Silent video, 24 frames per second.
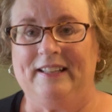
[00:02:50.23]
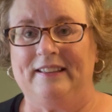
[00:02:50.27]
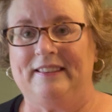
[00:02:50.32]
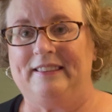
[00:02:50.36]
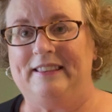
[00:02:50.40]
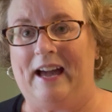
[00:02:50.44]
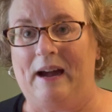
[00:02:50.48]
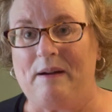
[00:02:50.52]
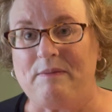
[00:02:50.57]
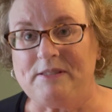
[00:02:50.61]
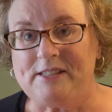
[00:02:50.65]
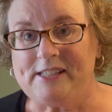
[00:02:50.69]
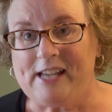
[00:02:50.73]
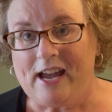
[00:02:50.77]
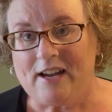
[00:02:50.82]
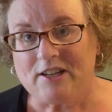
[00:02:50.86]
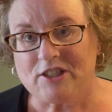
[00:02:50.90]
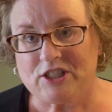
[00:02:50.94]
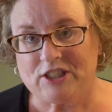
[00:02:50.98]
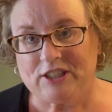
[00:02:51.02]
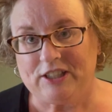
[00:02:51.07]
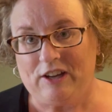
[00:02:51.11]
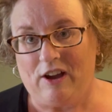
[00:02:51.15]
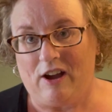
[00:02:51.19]
That was
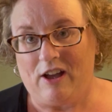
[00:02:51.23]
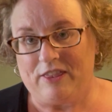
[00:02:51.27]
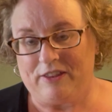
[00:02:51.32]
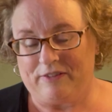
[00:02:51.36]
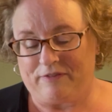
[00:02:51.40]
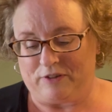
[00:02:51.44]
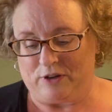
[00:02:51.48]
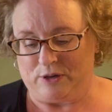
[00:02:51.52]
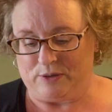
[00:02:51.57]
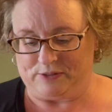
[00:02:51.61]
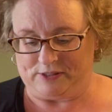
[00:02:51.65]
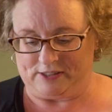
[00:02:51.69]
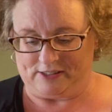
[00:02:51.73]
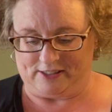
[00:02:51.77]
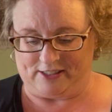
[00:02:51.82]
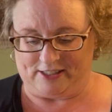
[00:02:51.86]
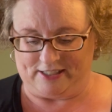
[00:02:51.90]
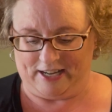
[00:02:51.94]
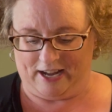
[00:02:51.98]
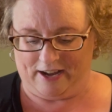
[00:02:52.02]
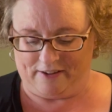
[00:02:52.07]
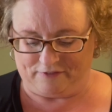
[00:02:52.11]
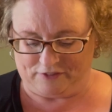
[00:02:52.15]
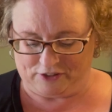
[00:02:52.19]
actually all the frozen
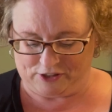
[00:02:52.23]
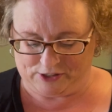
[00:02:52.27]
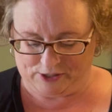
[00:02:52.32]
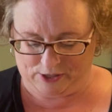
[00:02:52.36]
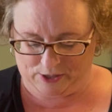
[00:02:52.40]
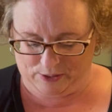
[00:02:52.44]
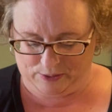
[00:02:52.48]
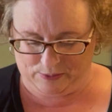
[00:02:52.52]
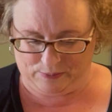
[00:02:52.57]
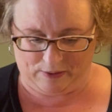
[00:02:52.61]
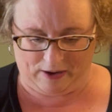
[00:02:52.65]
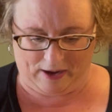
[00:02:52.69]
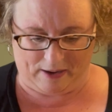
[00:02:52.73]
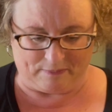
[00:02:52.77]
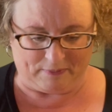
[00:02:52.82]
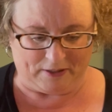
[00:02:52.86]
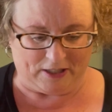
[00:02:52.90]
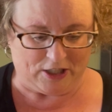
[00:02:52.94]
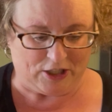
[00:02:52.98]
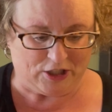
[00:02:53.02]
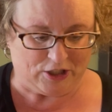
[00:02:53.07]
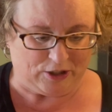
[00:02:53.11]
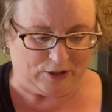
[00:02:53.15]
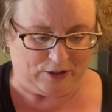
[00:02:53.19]
stuff. So I'm
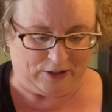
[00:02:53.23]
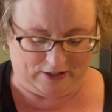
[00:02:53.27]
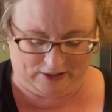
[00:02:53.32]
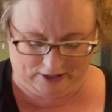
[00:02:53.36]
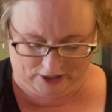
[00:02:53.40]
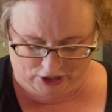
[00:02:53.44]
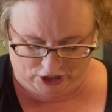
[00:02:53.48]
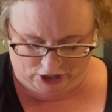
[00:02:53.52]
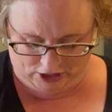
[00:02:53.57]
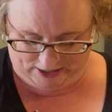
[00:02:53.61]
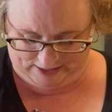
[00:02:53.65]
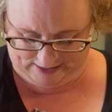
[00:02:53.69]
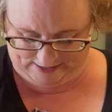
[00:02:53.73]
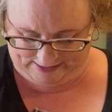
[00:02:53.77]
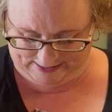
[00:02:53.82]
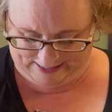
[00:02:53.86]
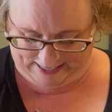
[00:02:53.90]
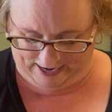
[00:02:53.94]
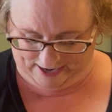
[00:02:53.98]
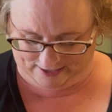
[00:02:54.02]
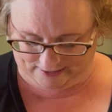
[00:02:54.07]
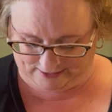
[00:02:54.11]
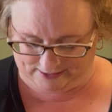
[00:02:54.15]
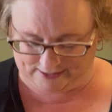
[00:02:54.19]
going to show you the cheese
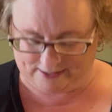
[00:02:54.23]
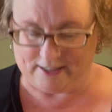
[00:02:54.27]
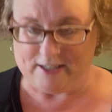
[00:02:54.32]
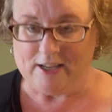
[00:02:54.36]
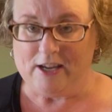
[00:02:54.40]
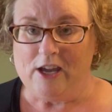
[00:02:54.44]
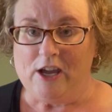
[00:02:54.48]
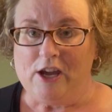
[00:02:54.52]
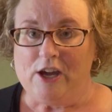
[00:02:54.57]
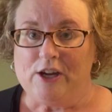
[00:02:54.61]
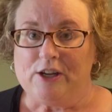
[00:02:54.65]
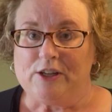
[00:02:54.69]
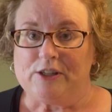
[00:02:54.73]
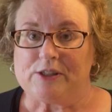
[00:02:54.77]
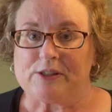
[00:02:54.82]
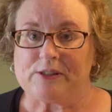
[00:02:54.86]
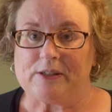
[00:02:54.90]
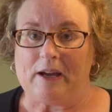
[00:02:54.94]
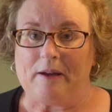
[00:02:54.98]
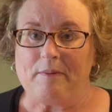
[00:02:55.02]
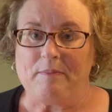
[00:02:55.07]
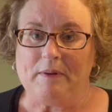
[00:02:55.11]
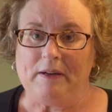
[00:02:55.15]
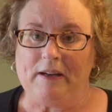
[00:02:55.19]
next.
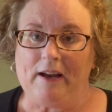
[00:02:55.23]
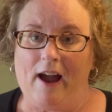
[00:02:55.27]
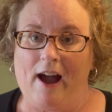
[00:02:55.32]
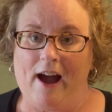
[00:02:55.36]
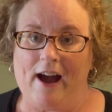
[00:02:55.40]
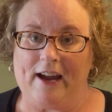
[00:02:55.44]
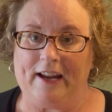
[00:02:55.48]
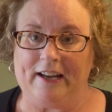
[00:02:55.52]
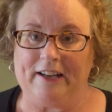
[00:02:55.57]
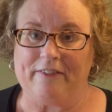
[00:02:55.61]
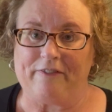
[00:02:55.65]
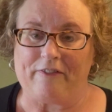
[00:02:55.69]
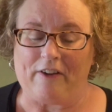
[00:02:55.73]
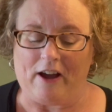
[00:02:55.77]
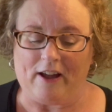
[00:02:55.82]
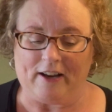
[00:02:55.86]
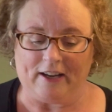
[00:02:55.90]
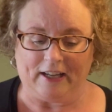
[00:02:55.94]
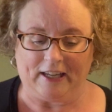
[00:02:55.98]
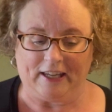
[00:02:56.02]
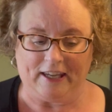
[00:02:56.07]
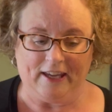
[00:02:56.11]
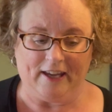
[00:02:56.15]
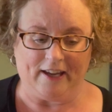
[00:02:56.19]
So I've been kind of on
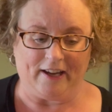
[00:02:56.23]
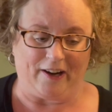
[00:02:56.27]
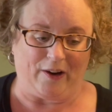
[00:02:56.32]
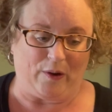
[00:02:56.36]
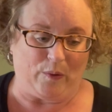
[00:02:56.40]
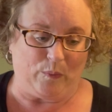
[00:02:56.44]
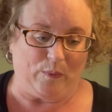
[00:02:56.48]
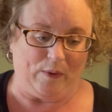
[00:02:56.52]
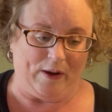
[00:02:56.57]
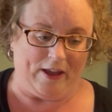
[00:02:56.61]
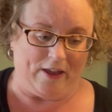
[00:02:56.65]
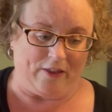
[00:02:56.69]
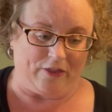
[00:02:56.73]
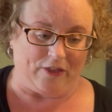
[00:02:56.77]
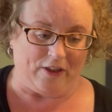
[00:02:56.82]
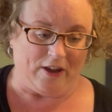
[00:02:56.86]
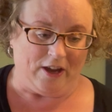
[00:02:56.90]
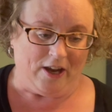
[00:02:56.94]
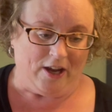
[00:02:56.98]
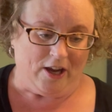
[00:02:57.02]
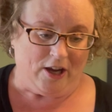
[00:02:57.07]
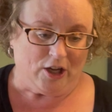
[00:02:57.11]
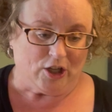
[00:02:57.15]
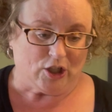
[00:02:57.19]
a kick with
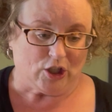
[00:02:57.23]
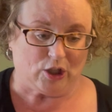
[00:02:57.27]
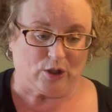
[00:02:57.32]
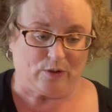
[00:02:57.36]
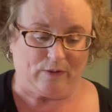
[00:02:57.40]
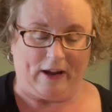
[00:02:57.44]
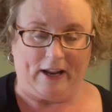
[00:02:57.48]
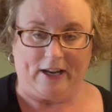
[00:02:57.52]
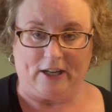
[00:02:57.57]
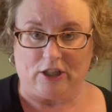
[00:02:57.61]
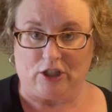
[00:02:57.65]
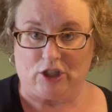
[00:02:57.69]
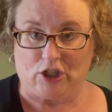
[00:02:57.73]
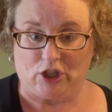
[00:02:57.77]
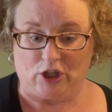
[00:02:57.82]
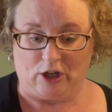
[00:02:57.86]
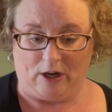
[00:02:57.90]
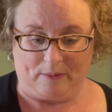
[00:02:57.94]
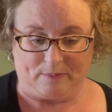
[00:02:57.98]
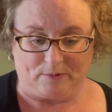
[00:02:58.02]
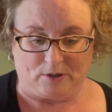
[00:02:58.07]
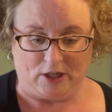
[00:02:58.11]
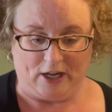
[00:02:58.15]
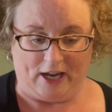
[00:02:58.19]
shredded
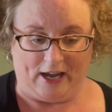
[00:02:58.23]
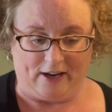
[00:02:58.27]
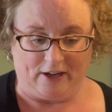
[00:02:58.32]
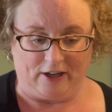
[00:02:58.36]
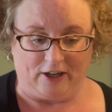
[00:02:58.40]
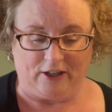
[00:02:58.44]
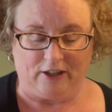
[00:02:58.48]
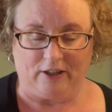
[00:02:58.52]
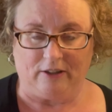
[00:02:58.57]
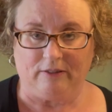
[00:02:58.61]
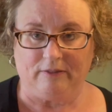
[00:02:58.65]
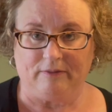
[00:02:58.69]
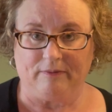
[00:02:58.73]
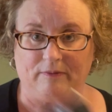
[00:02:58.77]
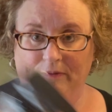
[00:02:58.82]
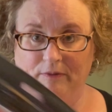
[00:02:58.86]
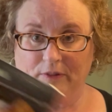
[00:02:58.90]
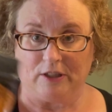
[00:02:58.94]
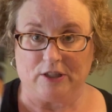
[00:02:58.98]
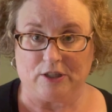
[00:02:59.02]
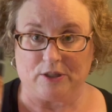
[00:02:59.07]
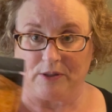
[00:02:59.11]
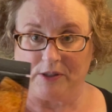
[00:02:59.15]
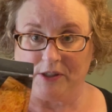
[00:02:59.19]
sharp cheddar,
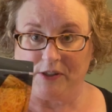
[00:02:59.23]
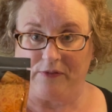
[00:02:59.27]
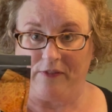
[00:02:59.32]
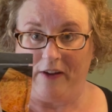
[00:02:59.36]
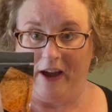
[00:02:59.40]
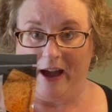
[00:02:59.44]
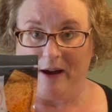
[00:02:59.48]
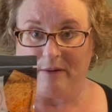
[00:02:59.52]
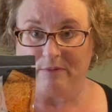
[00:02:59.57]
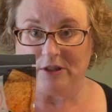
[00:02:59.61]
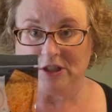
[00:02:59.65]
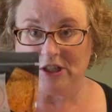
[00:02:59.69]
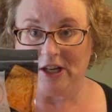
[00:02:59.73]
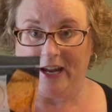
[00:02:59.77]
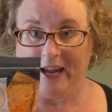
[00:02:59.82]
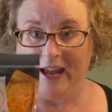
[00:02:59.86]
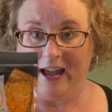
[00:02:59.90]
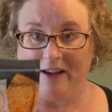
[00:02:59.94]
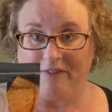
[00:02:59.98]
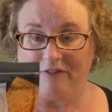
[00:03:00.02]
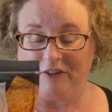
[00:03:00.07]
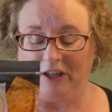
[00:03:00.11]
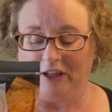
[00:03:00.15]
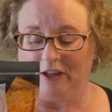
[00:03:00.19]
reduced fat, which I
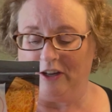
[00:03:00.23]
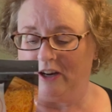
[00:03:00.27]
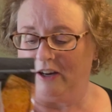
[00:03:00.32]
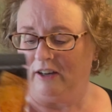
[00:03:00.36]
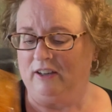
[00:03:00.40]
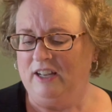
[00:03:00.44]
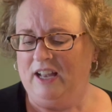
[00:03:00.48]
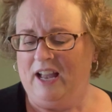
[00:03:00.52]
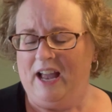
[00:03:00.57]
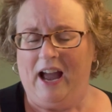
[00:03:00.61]
have here.